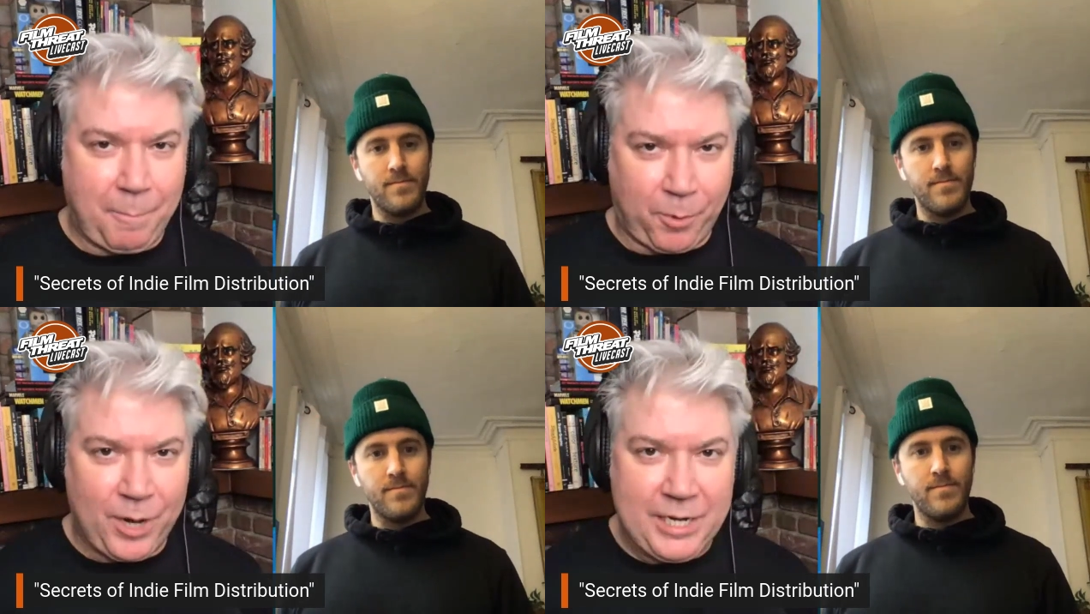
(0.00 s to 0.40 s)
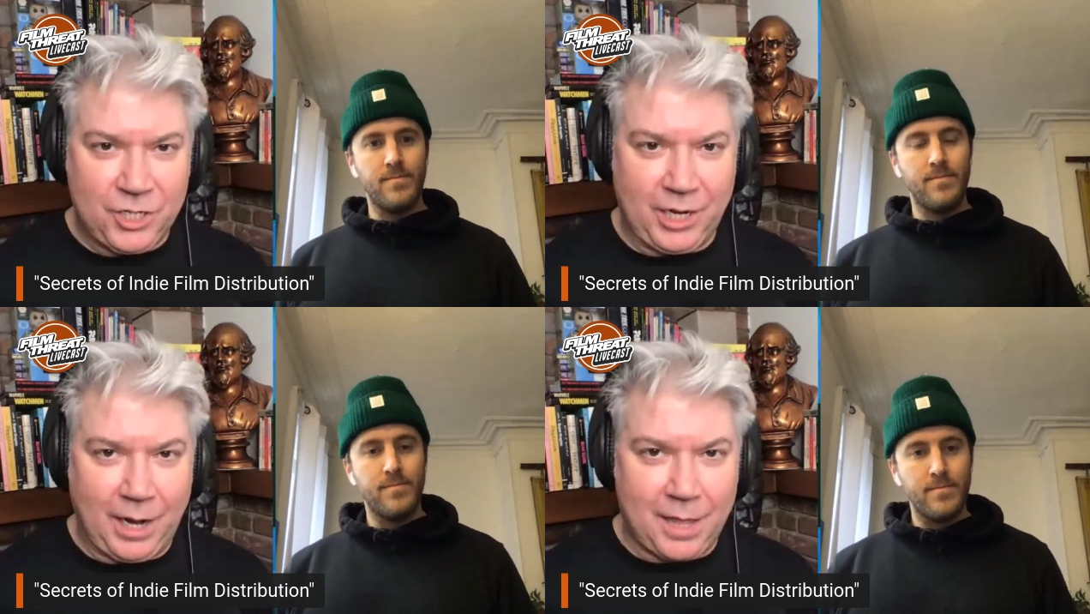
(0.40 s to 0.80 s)

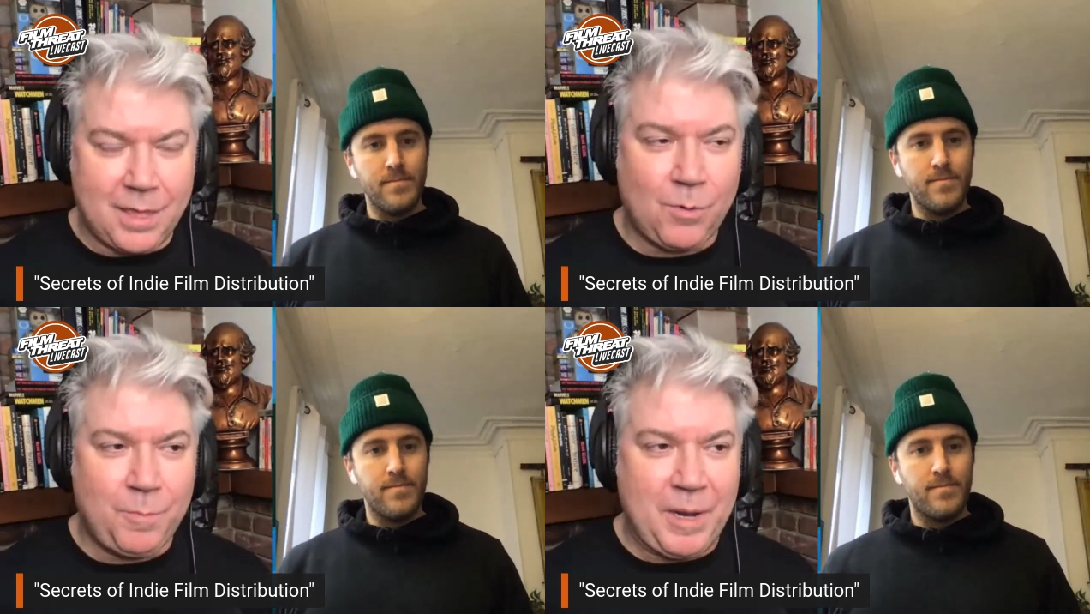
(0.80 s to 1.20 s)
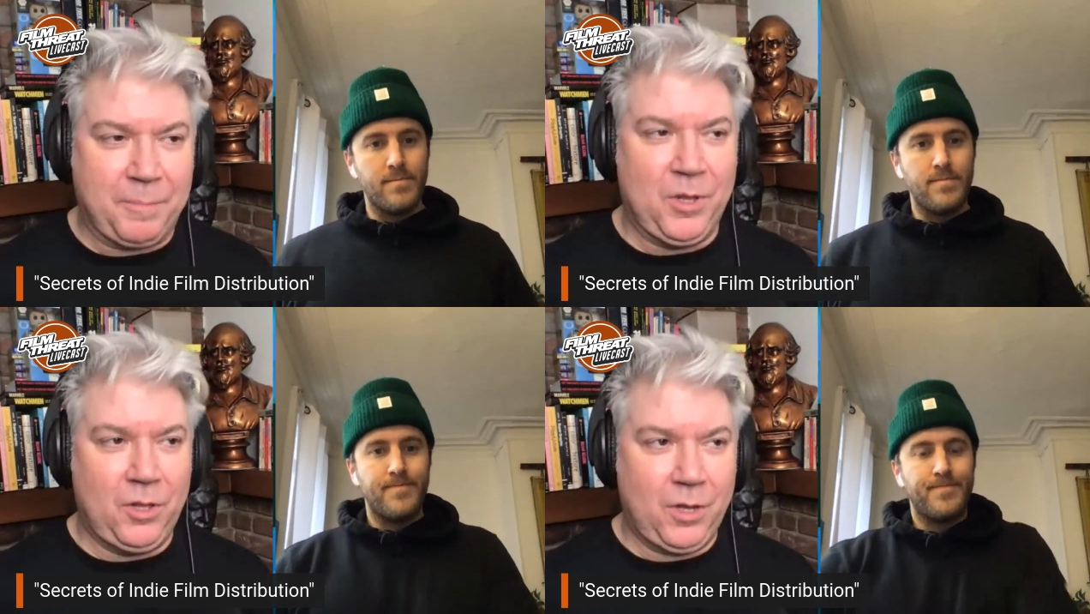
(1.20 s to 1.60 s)
Speaker 1: preachy. I think when
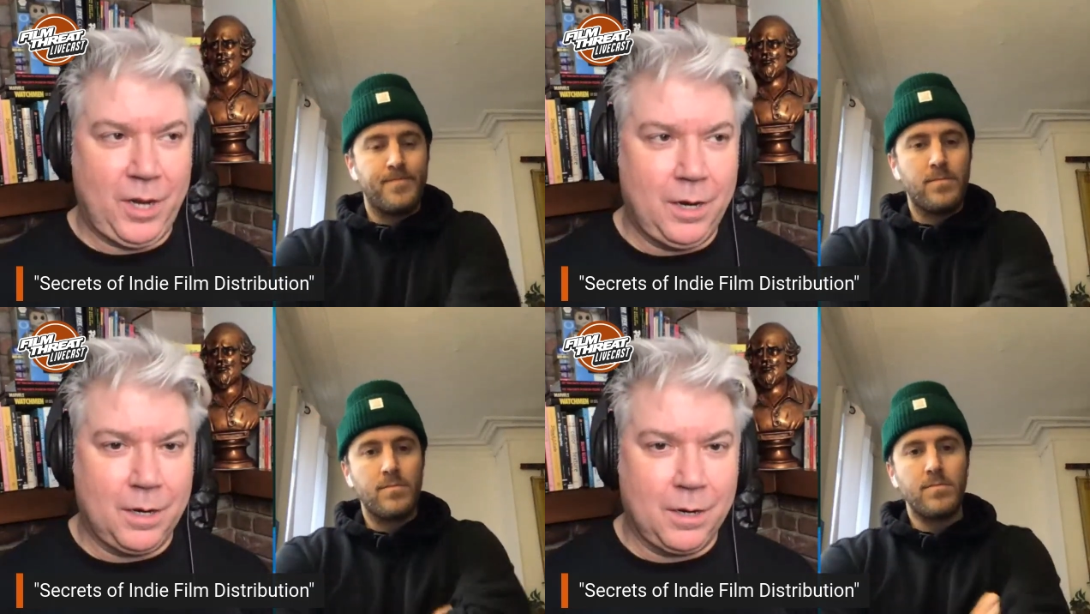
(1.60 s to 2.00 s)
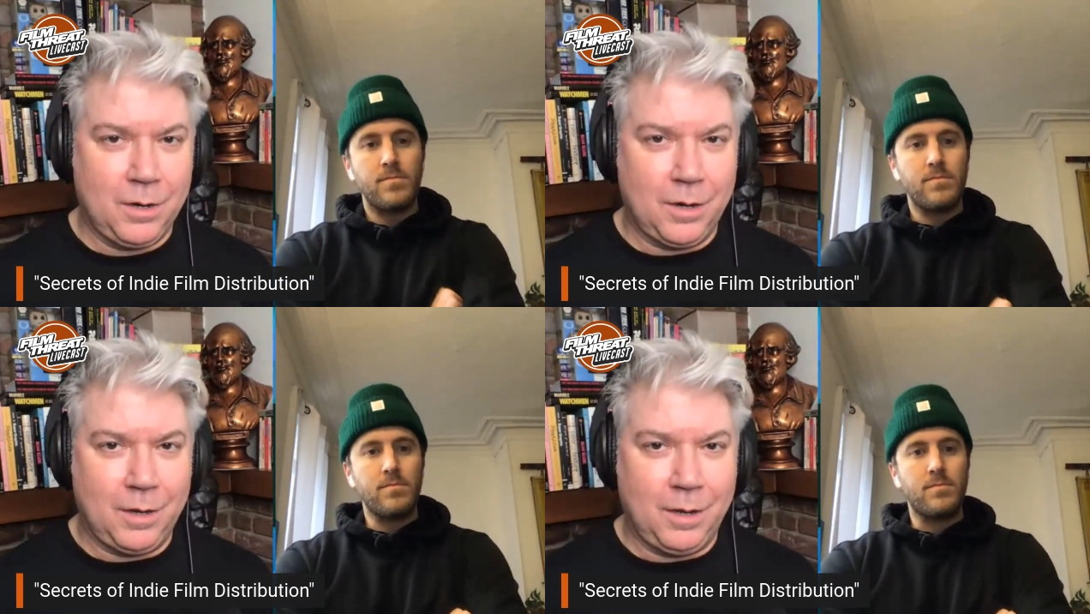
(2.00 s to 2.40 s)
people
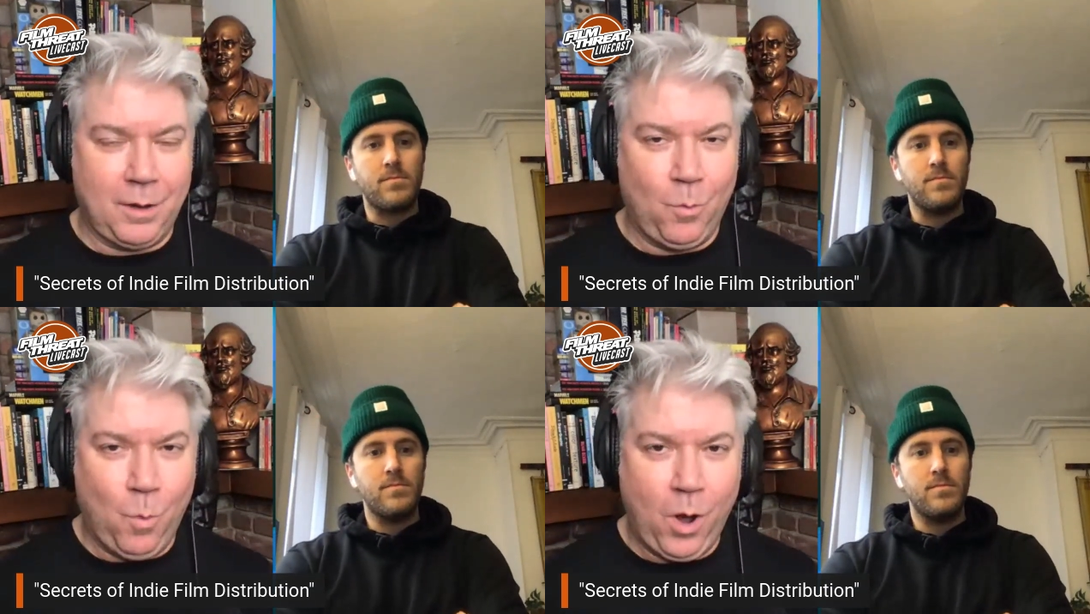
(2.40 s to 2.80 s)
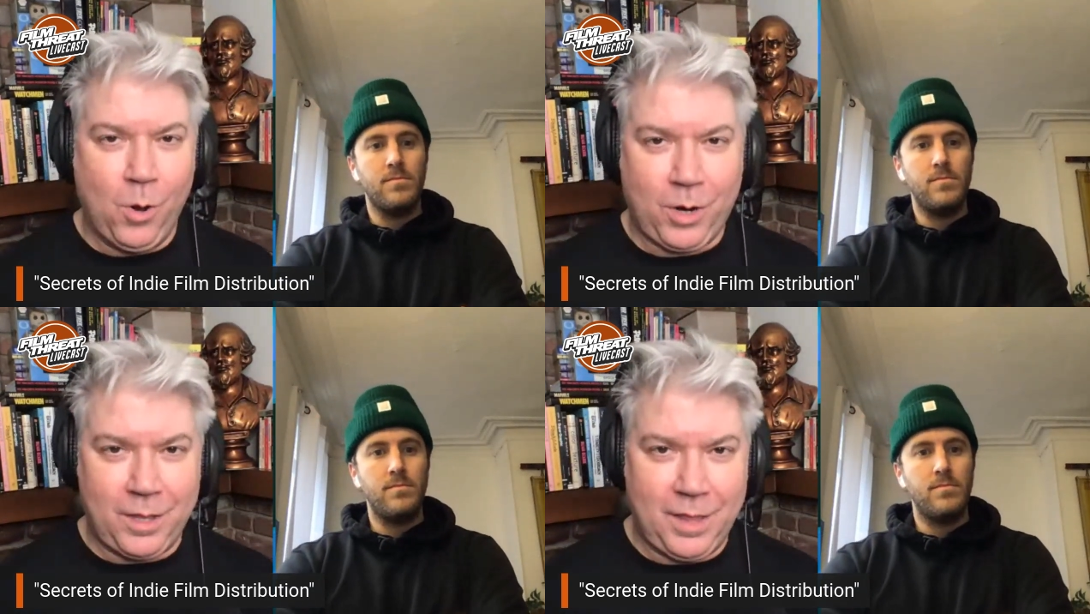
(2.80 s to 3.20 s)
hear
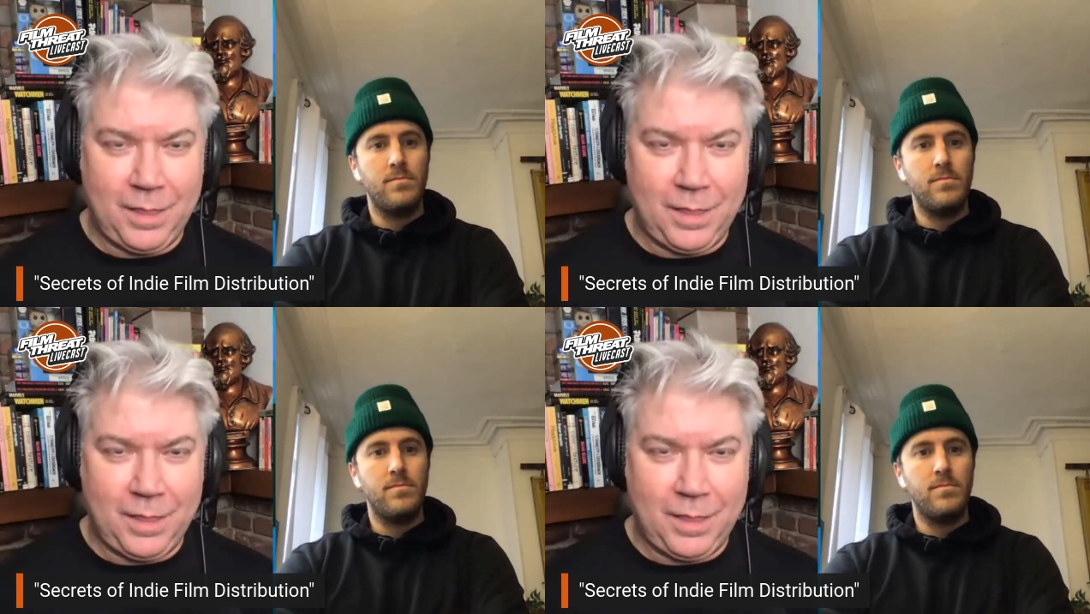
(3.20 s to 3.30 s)
woke, they